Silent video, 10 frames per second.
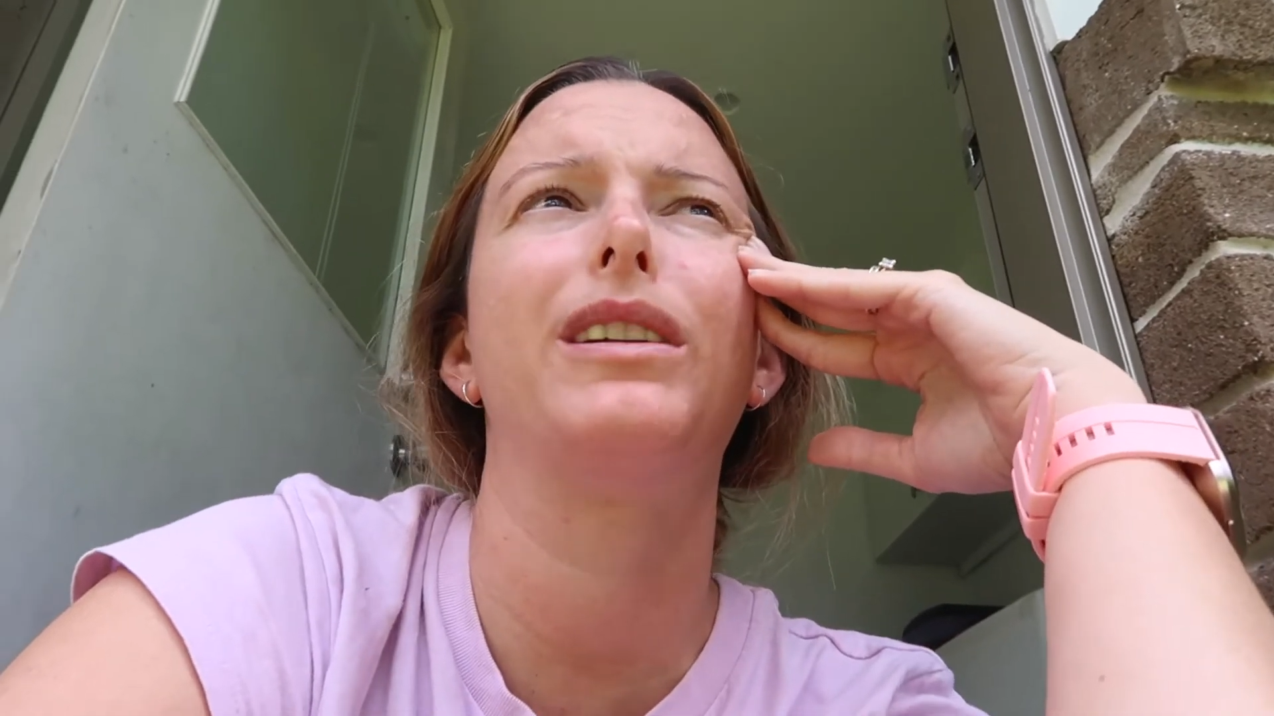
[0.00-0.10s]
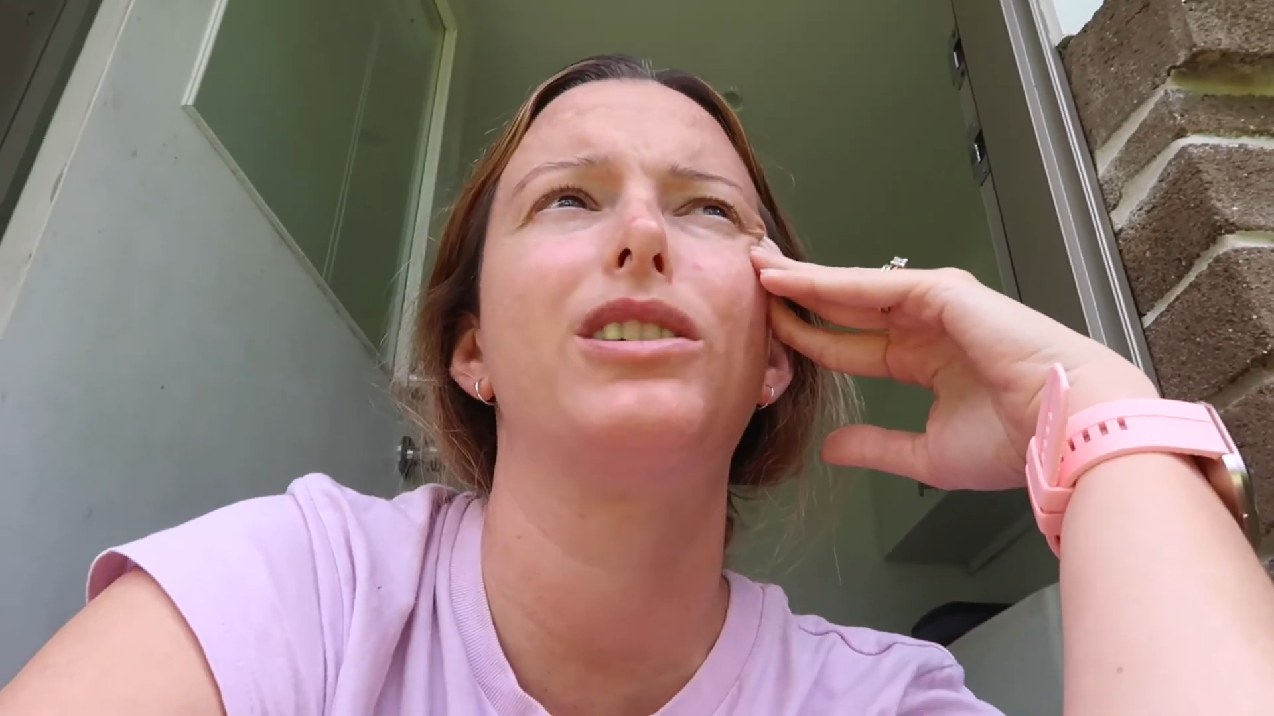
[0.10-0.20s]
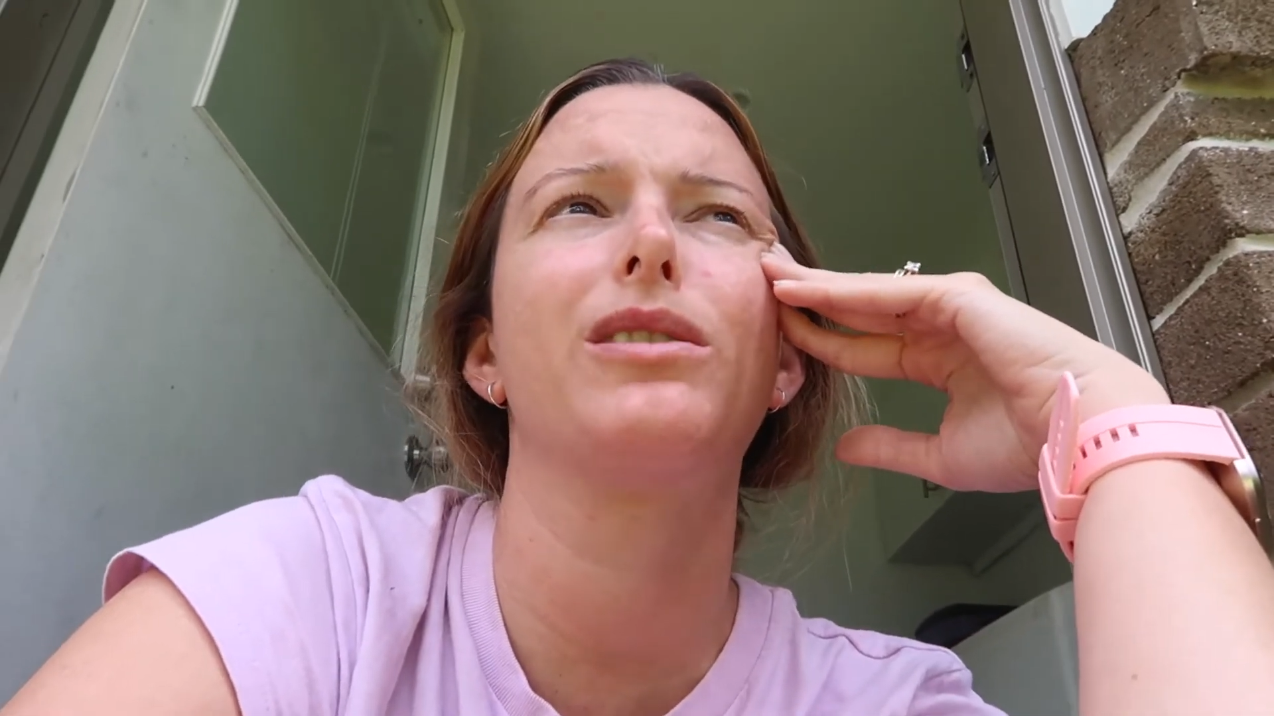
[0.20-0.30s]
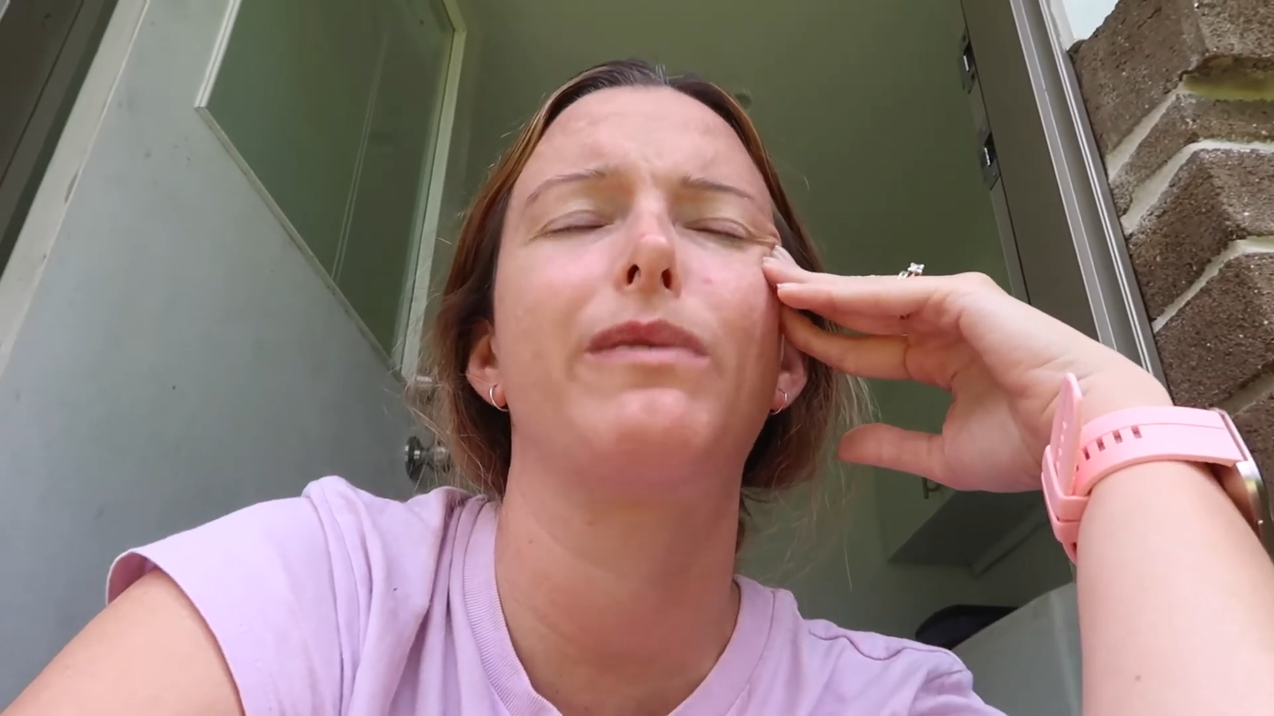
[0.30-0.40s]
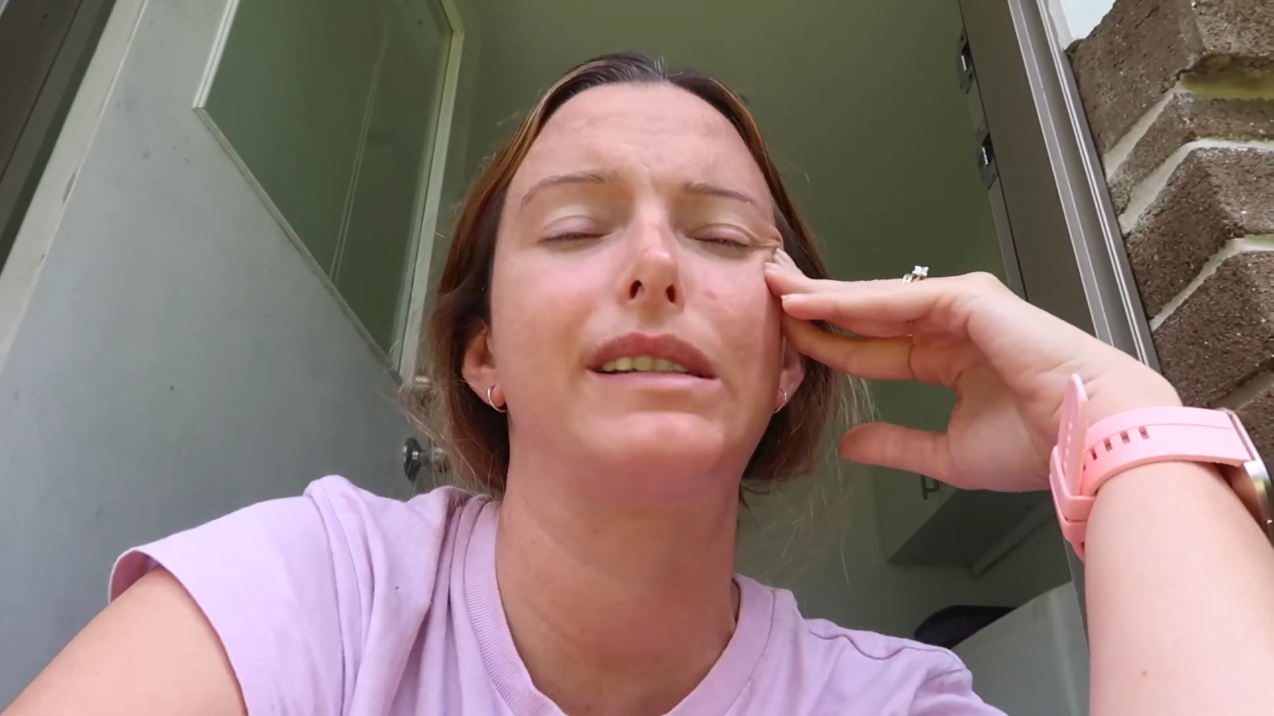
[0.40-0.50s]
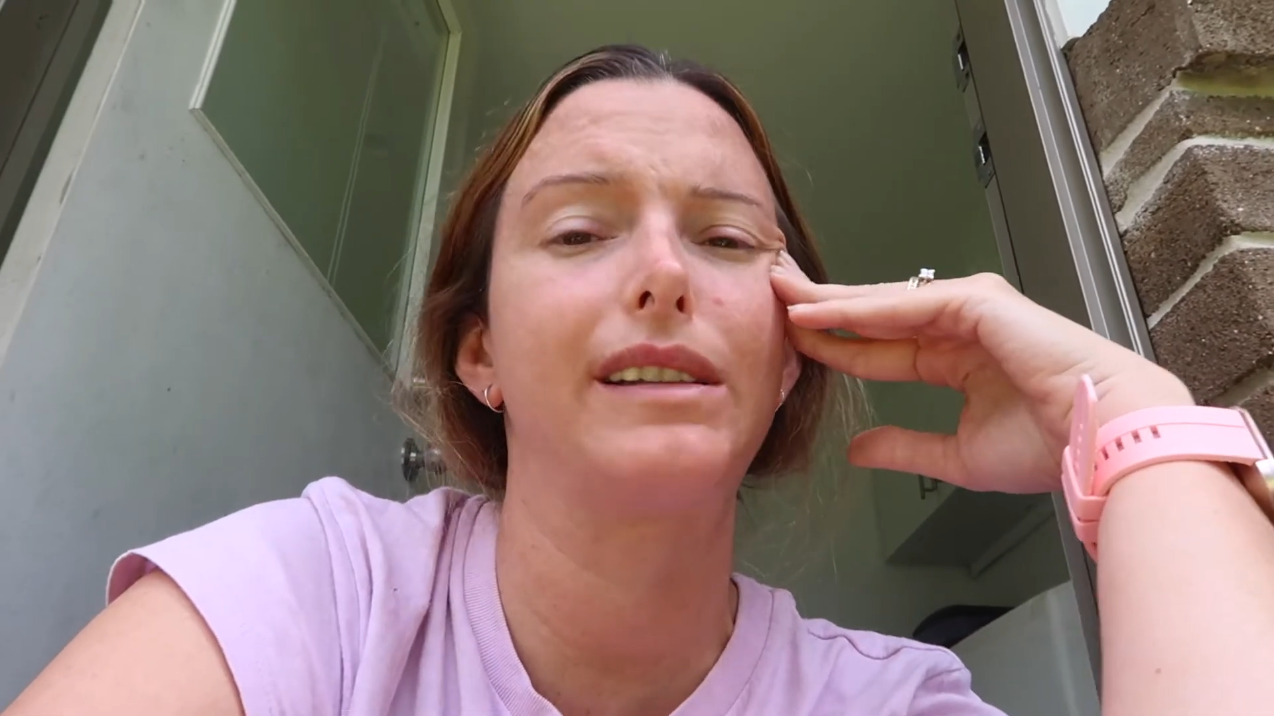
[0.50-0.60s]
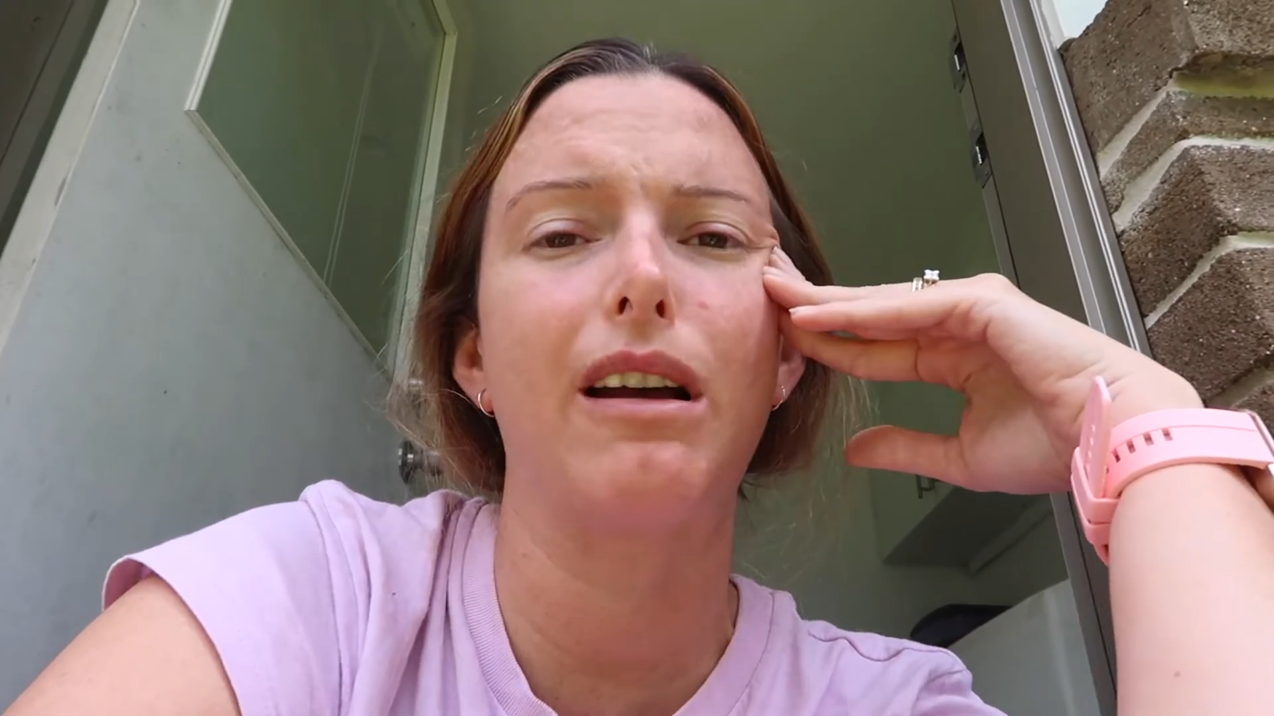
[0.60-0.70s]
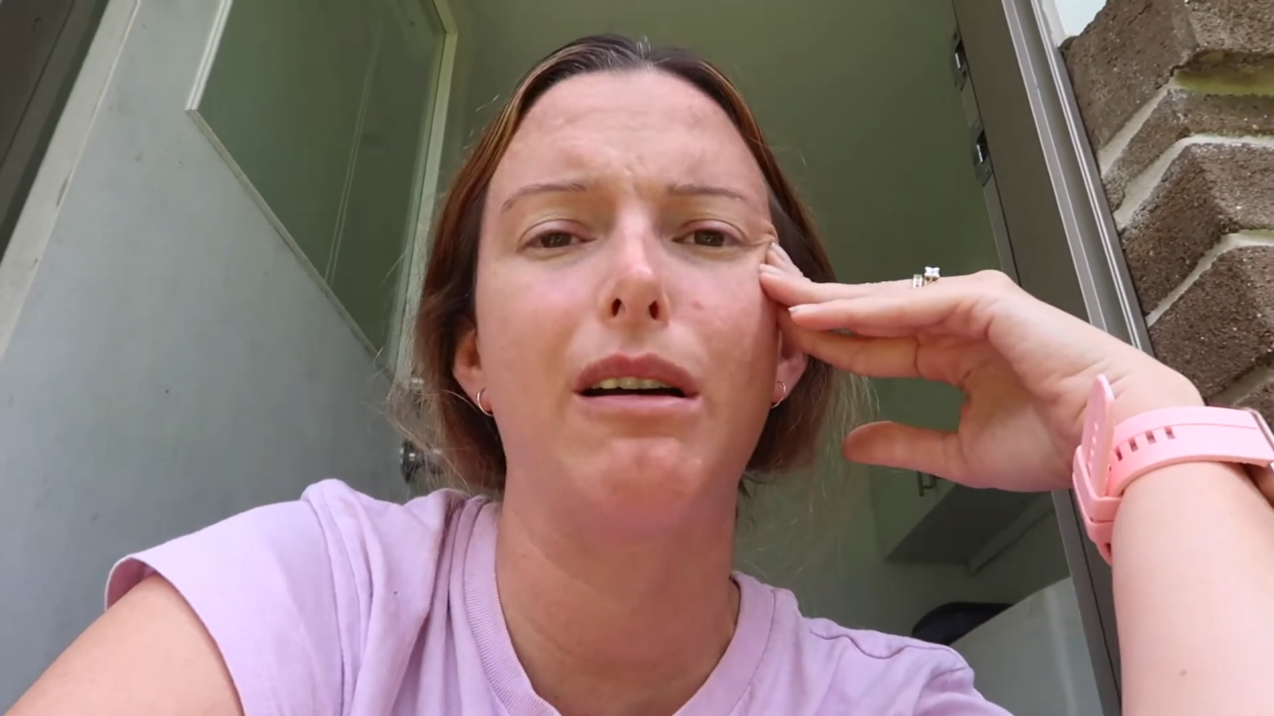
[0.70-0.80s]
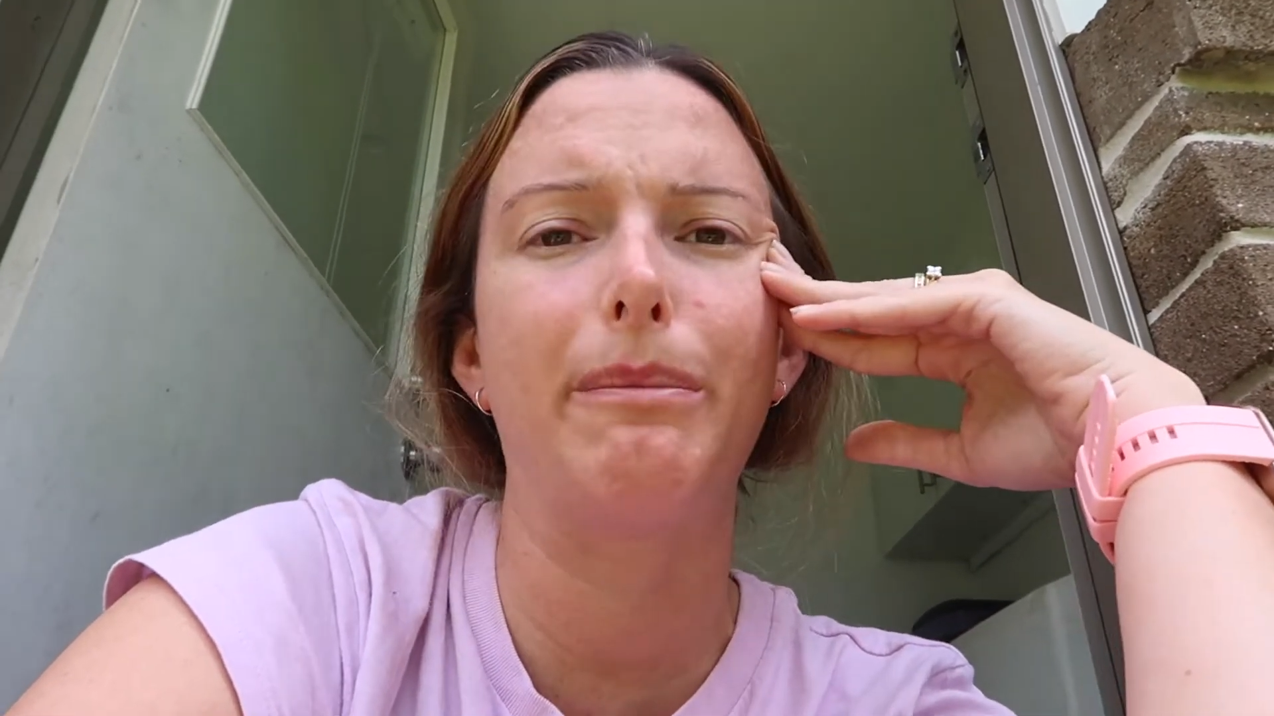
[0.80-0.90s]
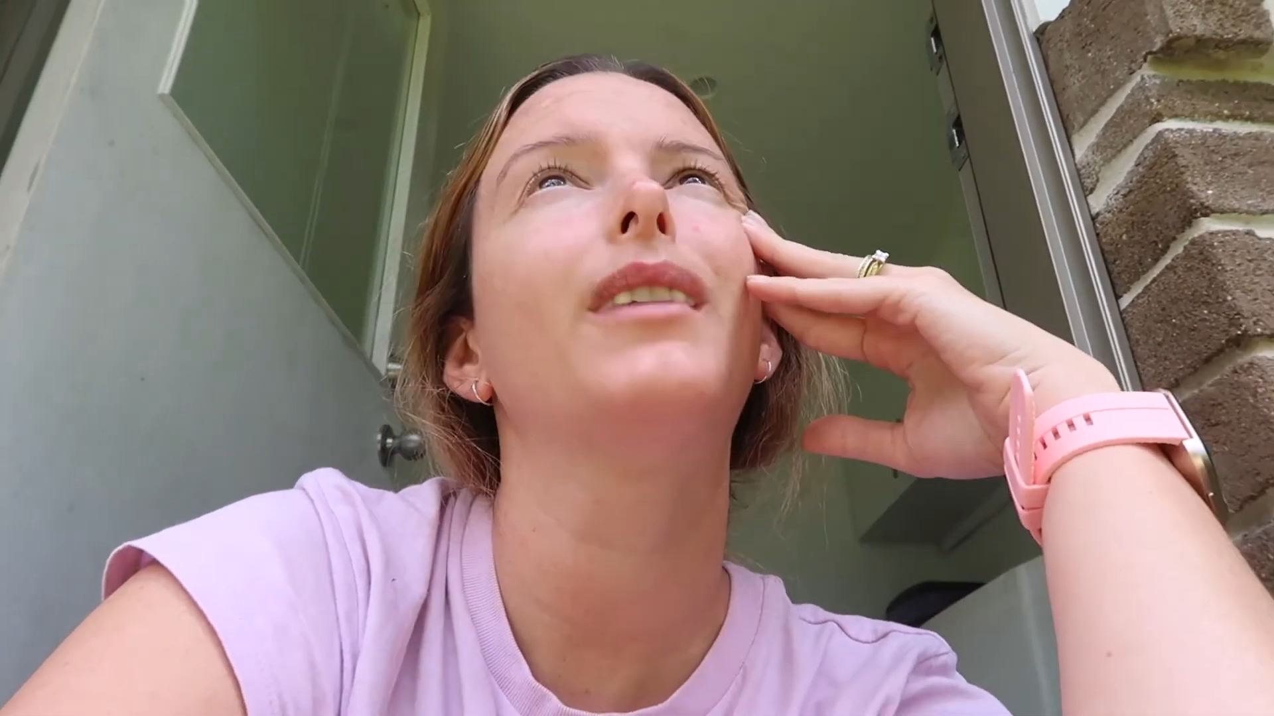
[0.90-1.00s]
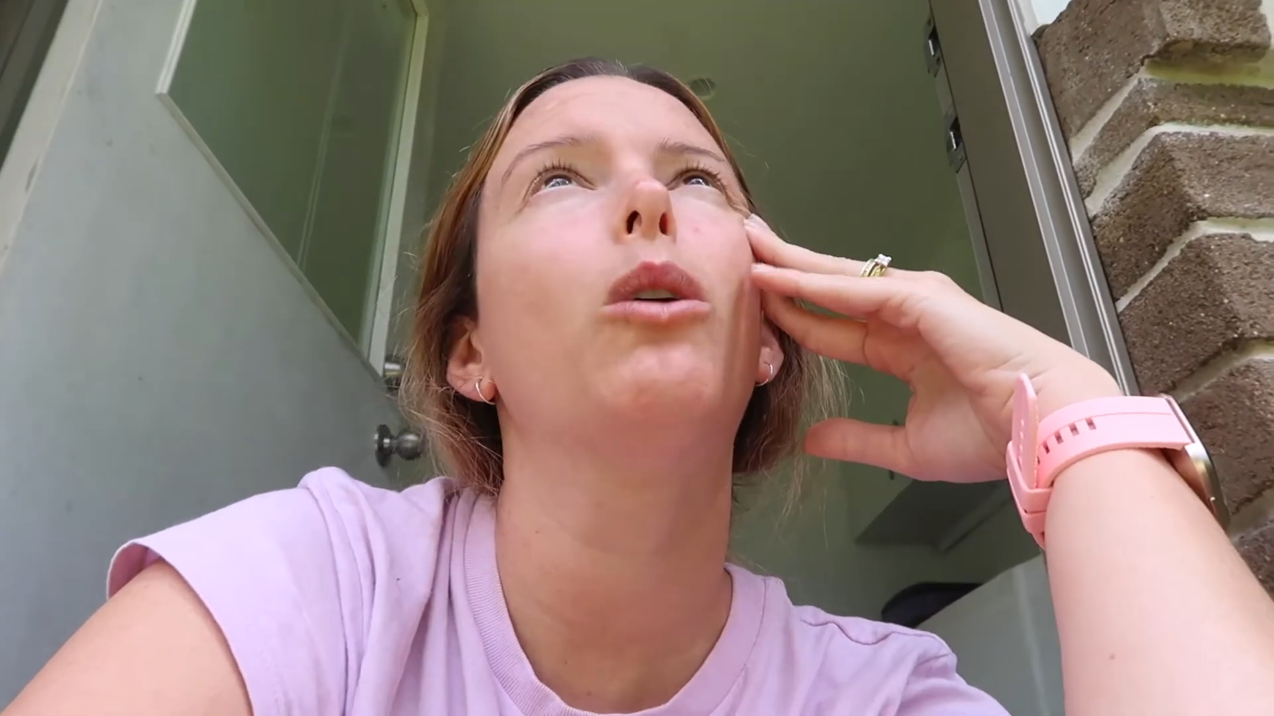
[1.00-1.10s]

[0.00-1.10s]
and just rest up.